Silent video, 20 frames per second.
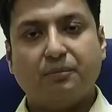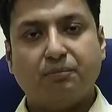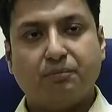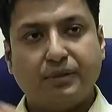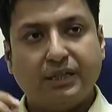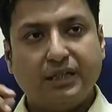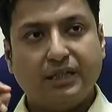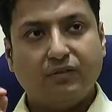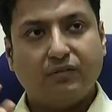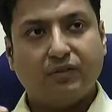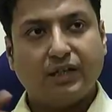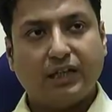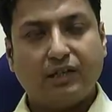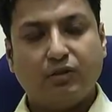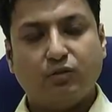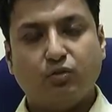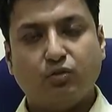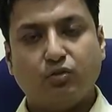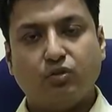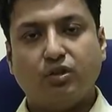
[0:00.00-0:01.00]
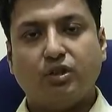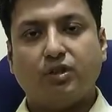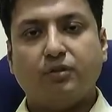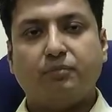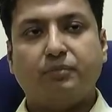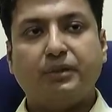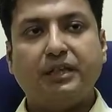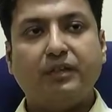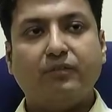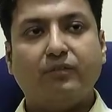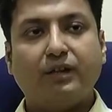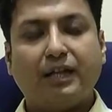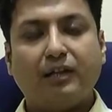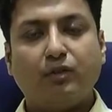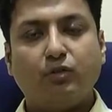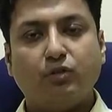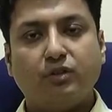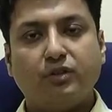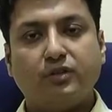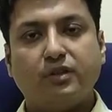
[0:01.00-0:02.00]
P-value
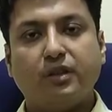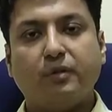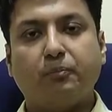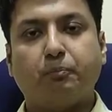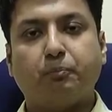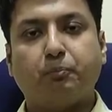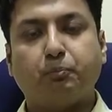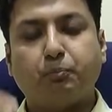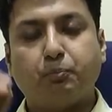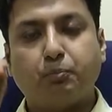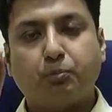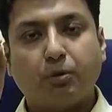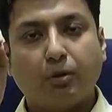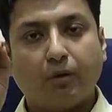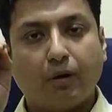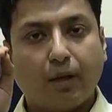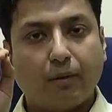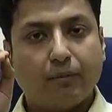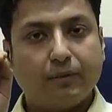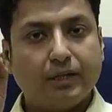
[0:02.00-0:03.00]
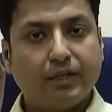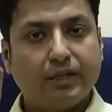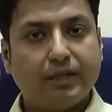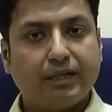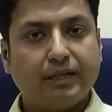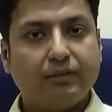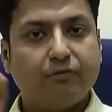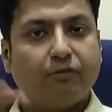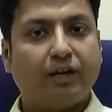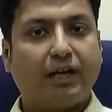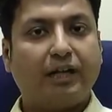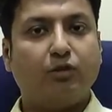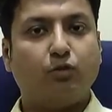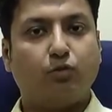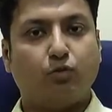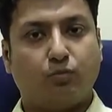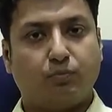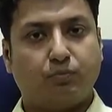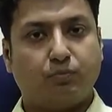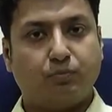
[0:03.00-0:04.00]
is the probability
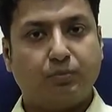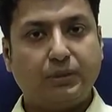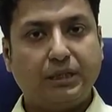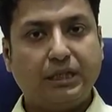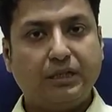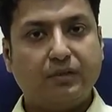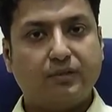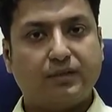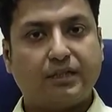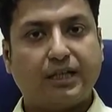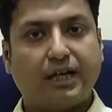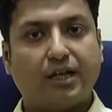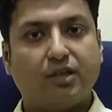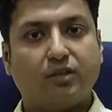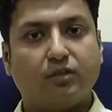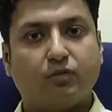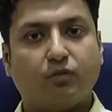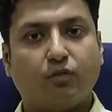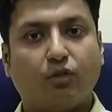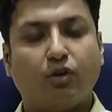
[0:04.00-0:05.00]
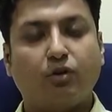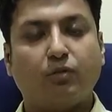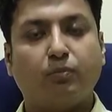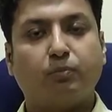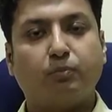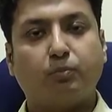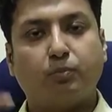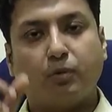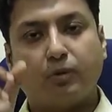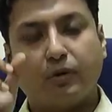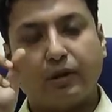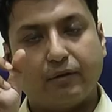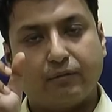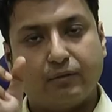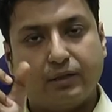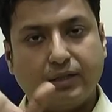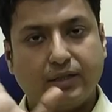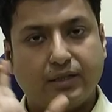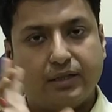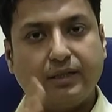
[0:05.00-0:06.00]
value. P stands for
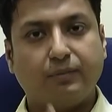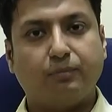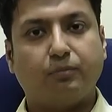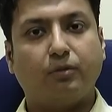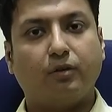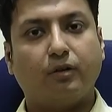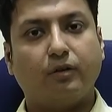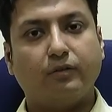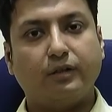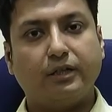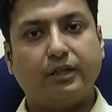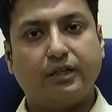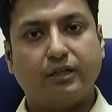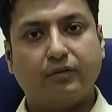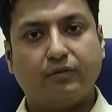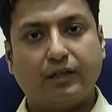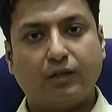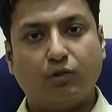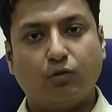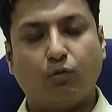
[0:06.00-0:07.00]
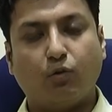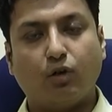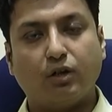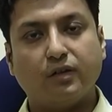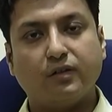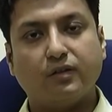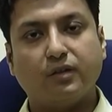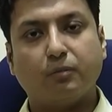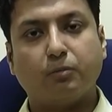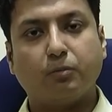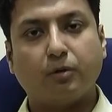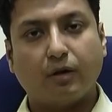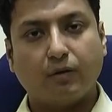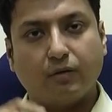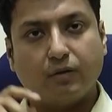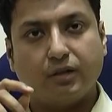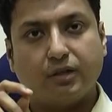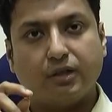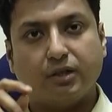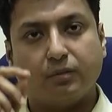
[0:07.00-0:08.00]
probability value. What is the
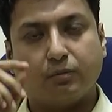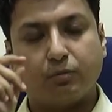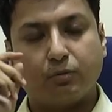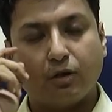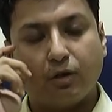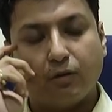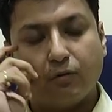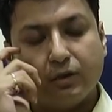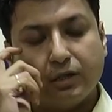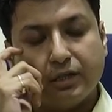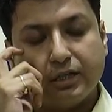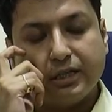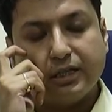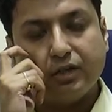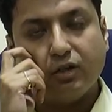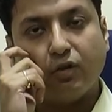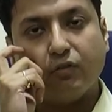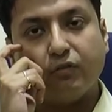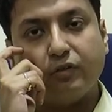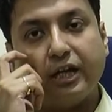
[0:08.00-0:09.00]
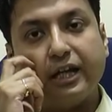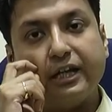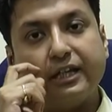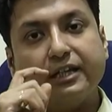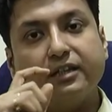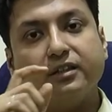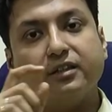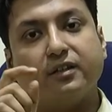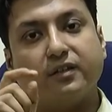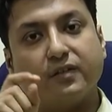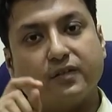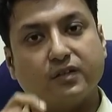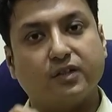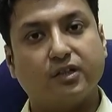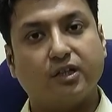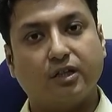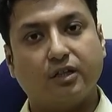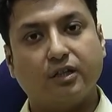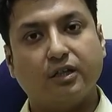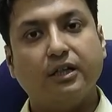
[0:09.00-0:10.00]
probability? The probability of getting the
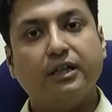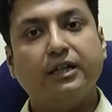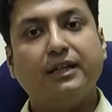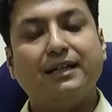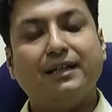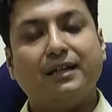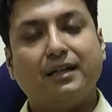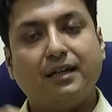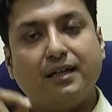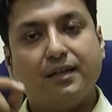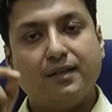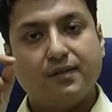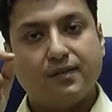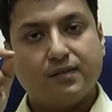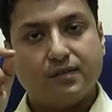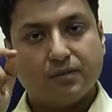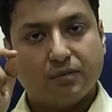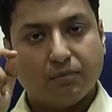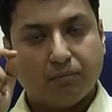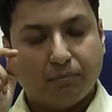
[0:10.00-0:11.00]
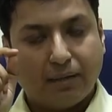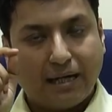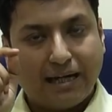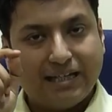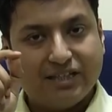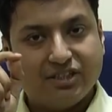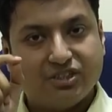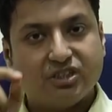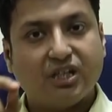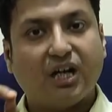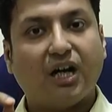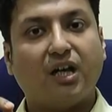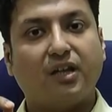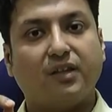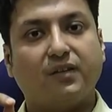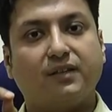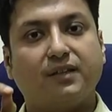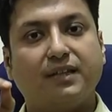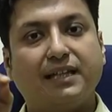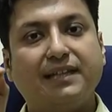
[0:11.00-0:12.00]
result is by
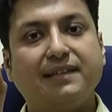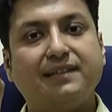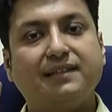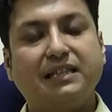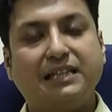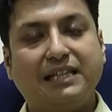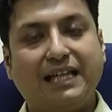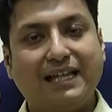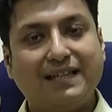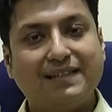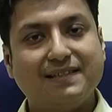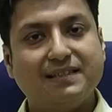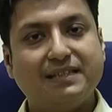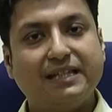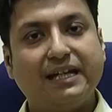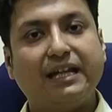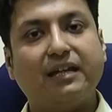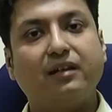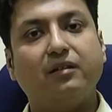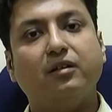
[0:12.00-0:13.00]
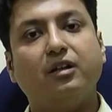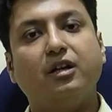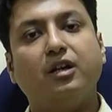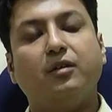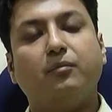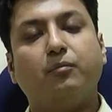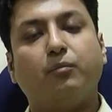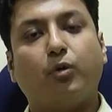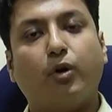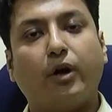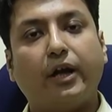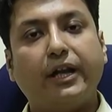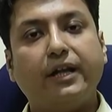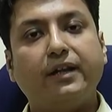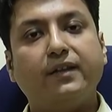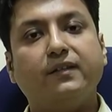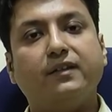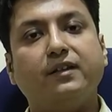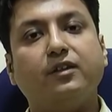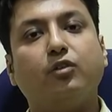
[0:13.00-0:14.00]
chance is less than
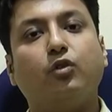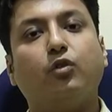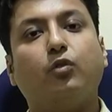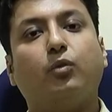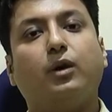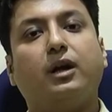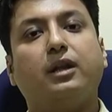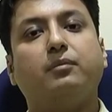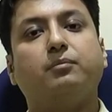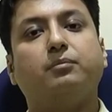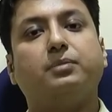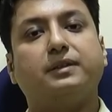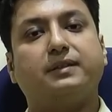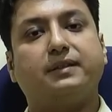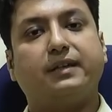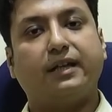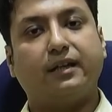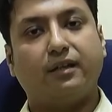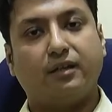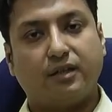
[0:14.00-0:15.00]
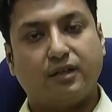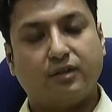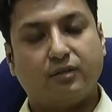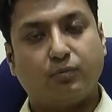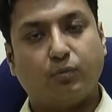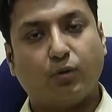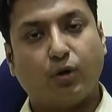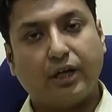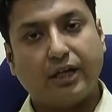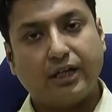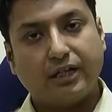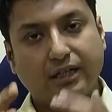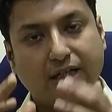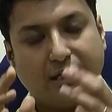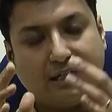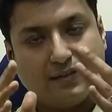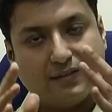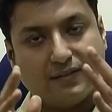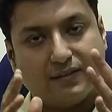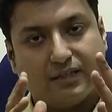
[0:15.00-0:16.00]
0.01%, is
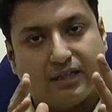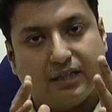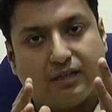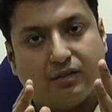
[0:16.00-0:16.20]
less